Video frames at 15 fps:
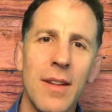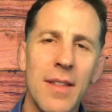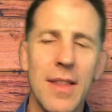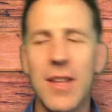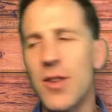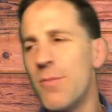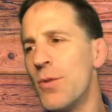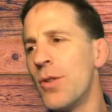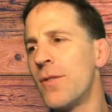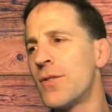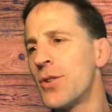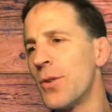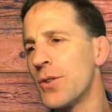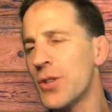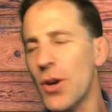Then you move
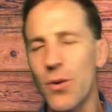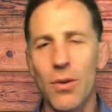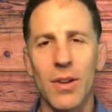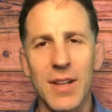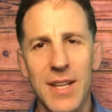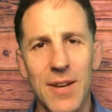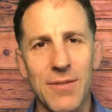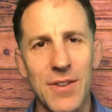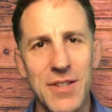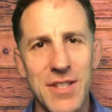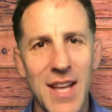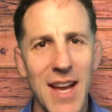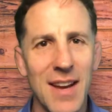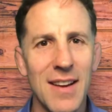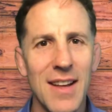to a totally different
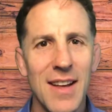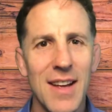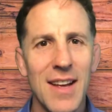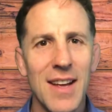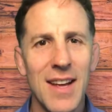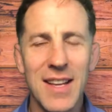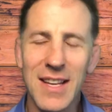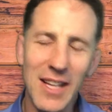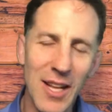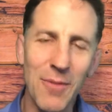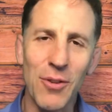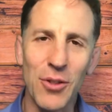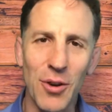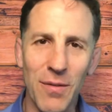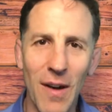state and you live
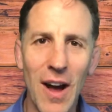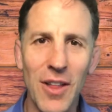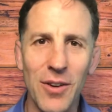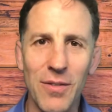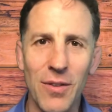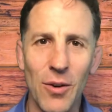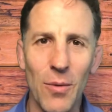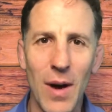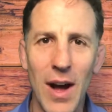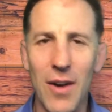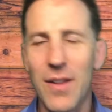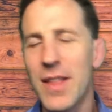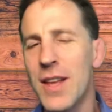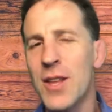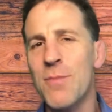with your father for a while.
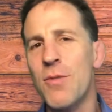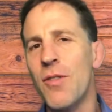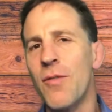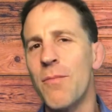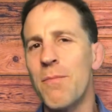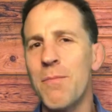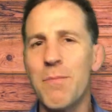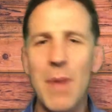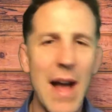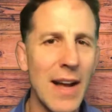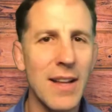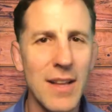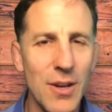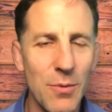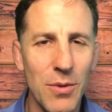And then you move
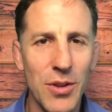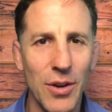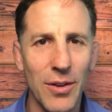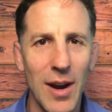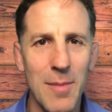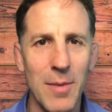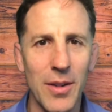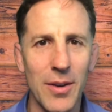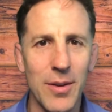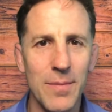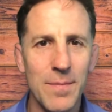back in with your grandmother.